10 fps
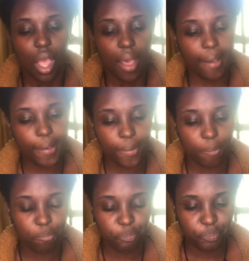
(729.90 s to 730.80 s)

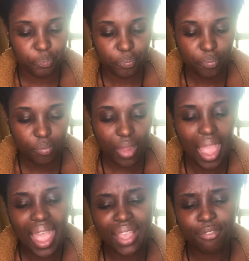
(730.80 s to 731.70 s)

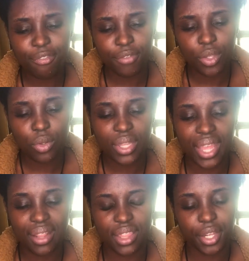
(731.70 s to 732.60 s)
I feel
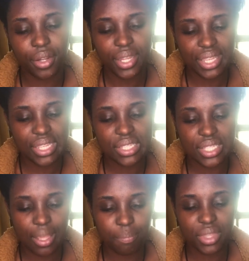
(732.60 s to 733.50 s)
that there is
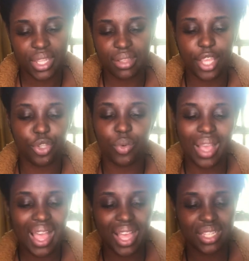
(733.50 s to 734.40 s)
something that you
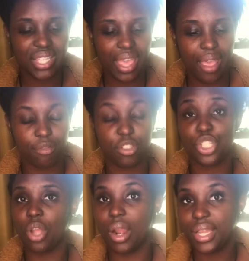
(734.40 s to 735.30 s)
guys have
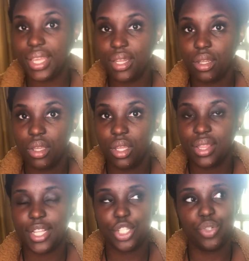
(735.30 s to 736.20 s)
started
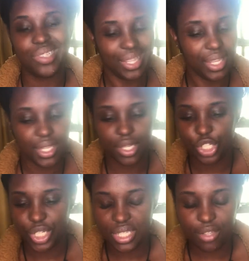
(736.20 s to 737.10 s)
that you didn't get a
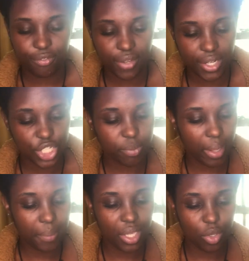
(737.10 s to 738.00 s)
chance to finish.
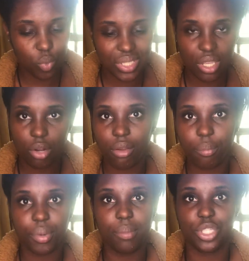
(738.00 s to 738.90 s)
Maybe it was cut off
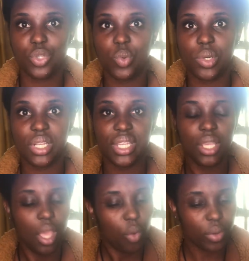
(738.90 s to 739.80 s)
prematurely.
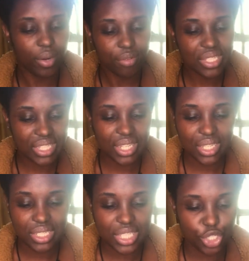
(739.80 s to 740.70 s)
Whatever this thing
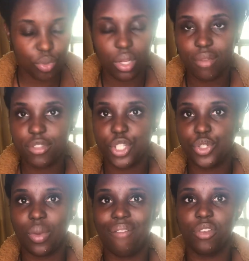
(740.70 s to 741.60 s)
is that you love to
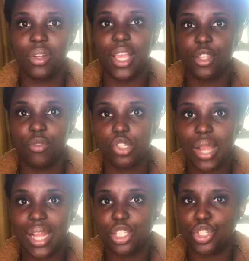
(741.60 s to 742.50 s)
do, I feel like you've
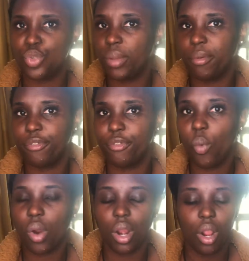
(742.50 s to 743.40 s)
tried to do it
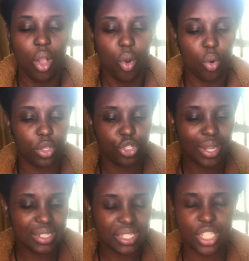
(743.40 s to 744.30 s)
before, or you
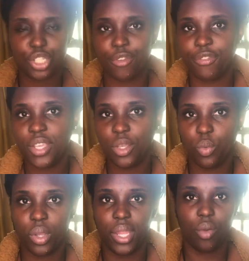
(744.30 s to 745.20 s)
tried to get your feet
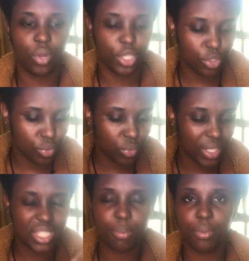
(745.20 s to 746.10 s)
wet, or you
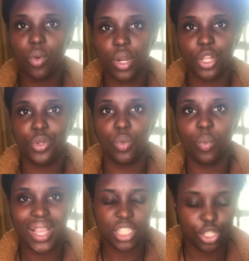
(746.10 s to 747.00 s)
explored a new
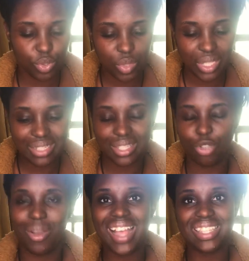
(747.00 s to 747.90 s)
way to do this and you
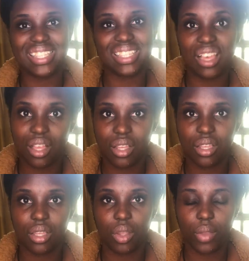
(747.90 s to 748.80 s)
got stuck.
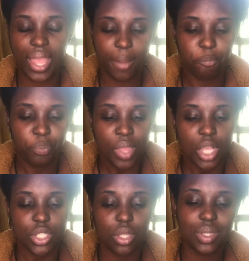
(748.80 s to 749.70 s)
Okay,
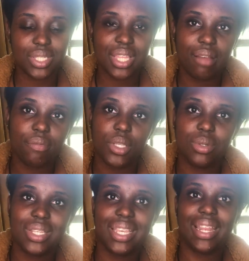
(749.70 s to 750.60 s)
so it's time for you
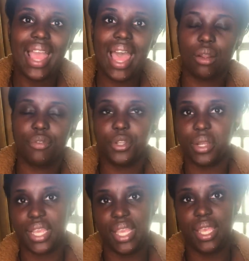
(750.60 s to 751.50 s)
to get out of your
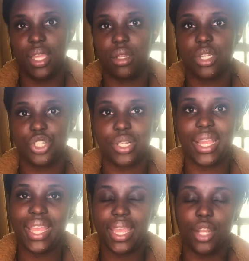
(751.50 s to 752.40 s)
head, because your
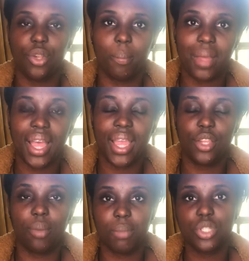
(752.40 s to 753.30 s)
head, your mind,
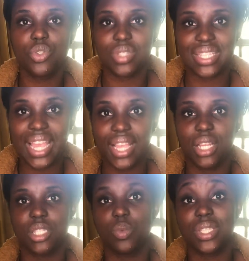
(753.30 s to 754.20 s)
your mental state
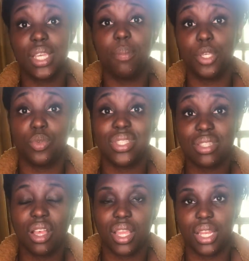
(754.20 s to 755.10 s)
is what's keeping you
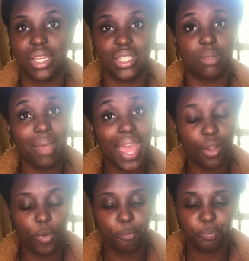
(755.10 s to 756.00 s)
stuck in this battle.